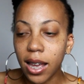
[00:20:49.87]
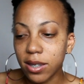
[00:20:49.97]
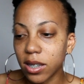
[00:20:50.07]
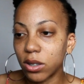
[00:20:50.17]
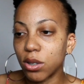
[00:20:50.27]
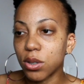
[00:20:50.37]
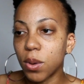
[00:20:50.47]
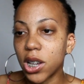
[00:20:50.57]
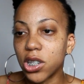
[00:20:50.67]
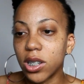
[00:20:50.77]
asking those
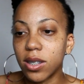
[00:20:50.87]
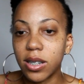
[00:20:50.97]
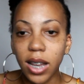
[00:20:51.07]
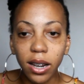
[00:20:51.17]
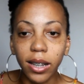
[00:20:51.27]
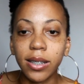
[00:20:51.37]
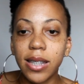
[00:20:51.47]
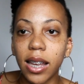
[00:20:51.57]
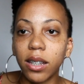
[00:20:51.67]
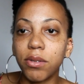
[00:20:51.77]
questions and not
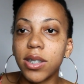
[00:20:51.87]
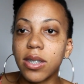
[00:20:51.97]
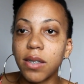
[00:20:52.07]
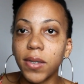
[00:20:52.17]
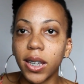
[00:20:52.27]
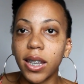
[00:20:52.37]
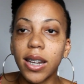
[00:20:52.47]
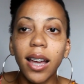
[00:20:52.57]
exactly receiving it,